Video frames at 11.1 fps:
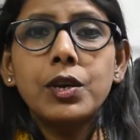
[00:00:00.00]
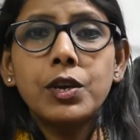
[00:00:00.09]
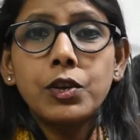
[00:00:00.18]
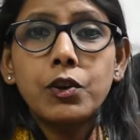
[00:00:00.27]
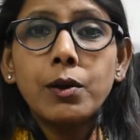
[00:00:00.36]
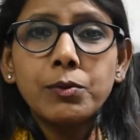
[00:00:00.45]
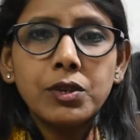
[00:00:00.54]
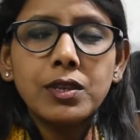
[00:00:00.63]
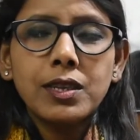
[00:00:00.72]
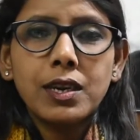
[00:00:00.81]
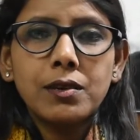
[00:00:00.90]
Your
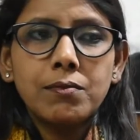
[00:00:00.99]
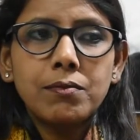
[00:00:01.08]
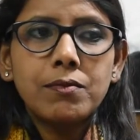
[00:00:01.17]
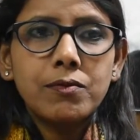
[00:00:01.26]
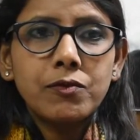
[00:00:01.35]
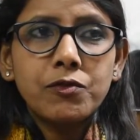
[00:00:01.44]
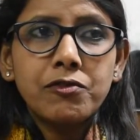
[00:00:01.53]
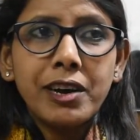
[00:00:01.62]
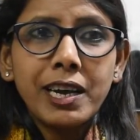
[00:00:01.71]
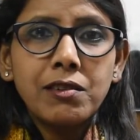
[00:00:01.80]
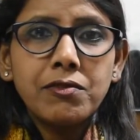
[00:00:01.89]
options are
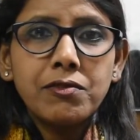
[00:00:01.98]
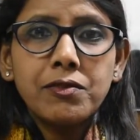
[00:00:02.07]
5,